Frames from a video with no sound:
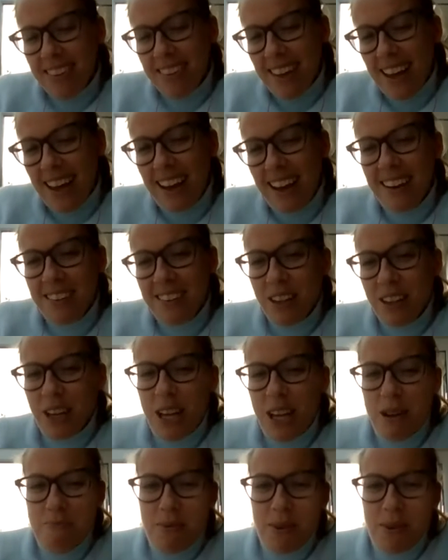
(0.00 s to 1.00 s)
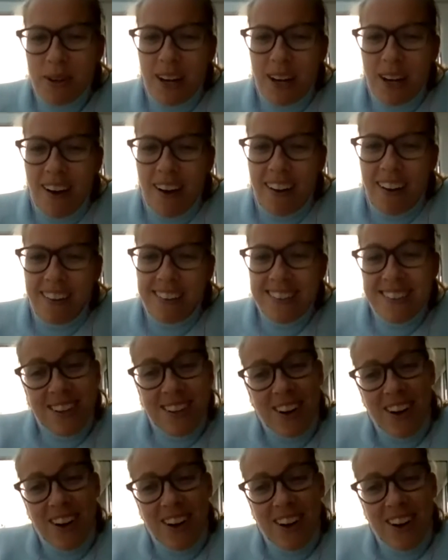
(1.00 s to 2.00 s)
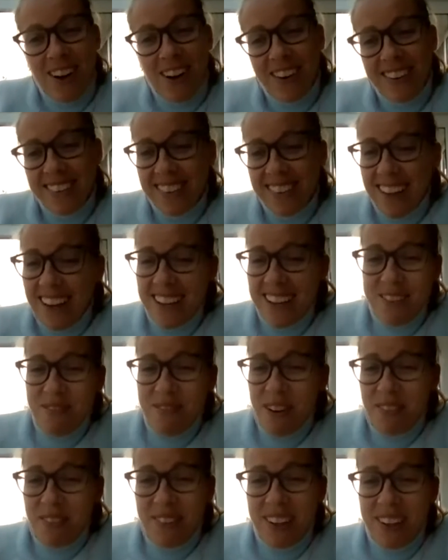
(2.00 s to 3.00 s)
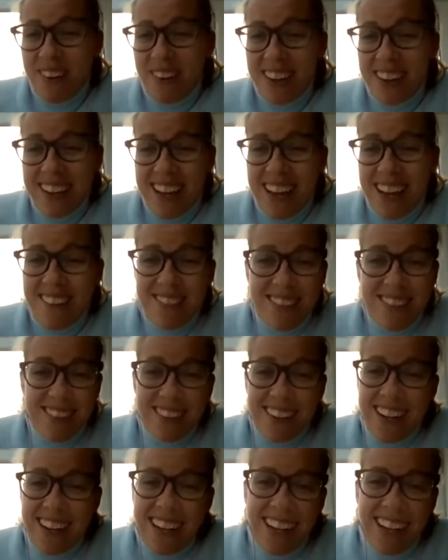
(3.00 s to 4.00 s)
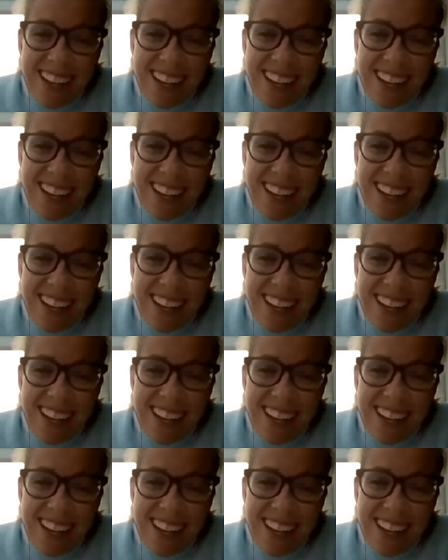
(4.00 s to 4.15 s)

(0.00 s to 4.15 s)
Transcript: then they'll keep putting it on. So that's probably why they kept doing it.